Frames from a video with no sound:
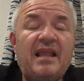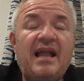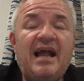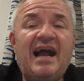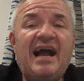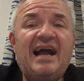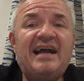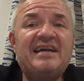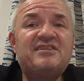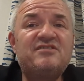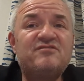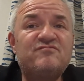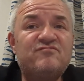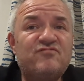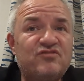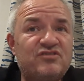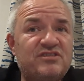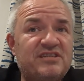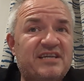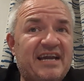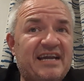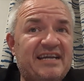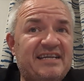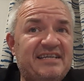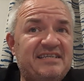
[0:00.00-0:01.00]
I had a
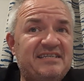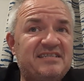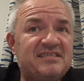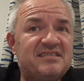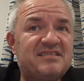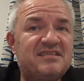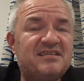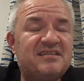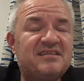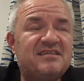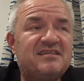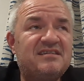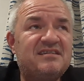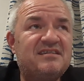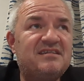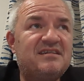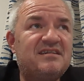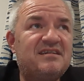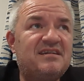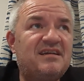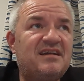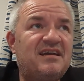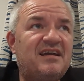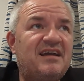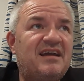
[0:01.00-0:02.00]
Rudgate
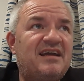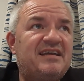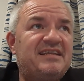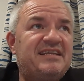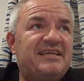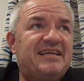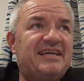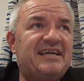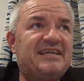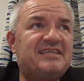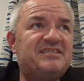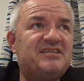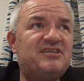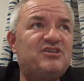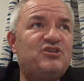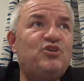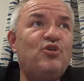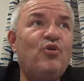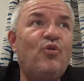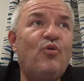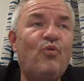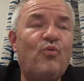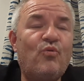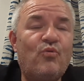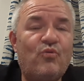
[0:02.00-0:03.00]
and he had a
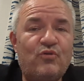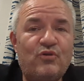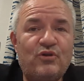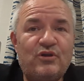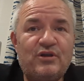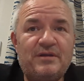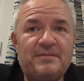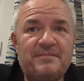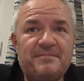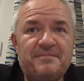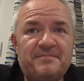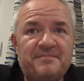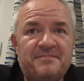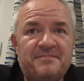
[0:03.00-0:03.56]
York.